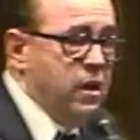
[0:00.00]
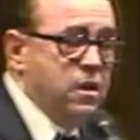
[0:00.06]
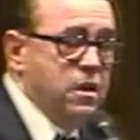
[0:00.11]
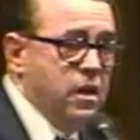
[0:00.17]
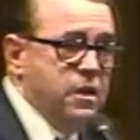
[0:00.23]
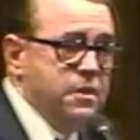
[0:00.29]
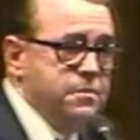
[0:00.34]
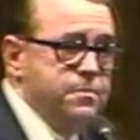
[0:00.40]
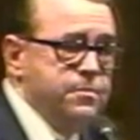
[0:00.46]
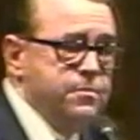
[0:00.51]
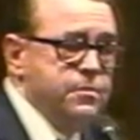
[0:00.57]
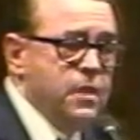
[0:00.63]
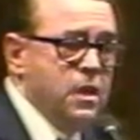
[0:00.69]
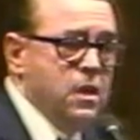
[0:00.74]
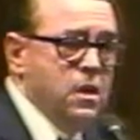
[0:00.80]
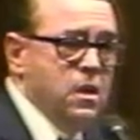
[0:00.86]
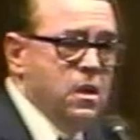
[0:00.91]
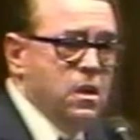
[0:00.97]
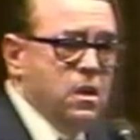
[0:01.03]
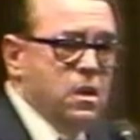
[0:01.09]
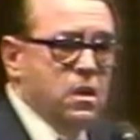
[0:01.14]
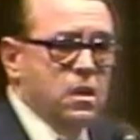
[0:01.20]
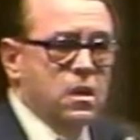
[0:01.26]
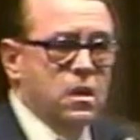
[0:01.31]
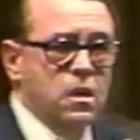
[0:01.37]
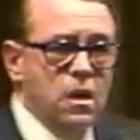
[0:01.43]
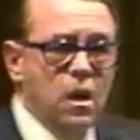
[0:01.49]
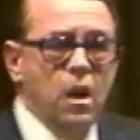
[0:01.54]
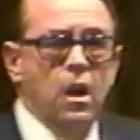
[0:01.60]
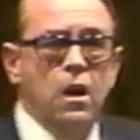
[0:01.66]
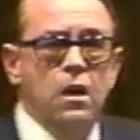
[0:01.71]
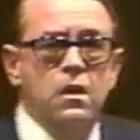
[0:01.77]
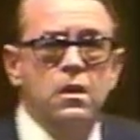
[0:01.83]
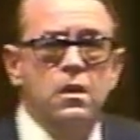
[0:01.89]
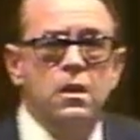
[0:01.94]
out or not.
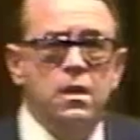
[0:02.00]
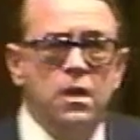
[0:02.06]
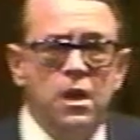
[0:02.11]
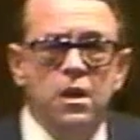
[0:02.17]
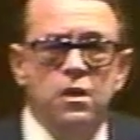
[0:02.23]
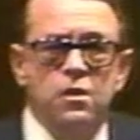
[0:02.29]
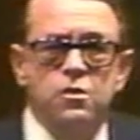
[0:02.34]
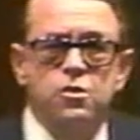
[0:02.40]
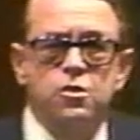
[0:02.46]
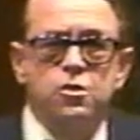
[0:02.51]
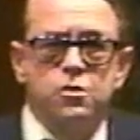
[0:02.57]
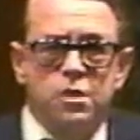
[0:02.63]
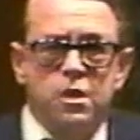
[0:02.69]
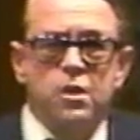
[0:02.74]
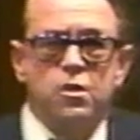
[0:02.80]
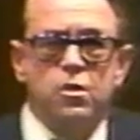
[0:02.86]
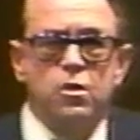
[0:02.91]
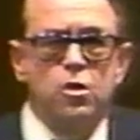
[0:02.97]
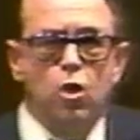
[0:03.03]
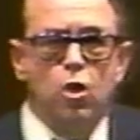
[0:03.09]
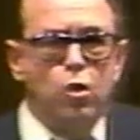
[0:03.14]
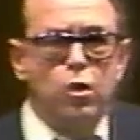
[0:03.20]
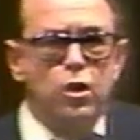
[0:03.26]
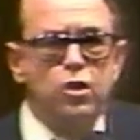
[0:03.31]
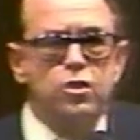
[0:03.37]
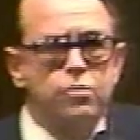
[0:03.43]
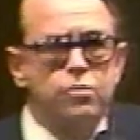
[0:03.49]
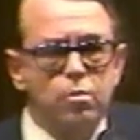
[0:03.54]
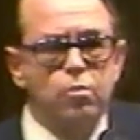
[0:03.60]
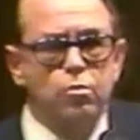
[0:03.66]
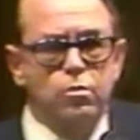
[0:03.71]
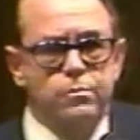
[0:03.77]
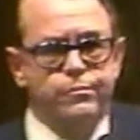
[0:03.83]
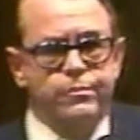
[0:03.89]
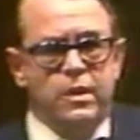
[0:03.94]
God is still on his
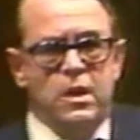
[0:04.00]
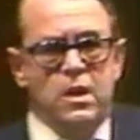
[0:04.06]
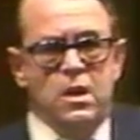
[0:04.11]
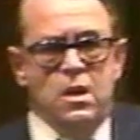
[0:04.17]
throne.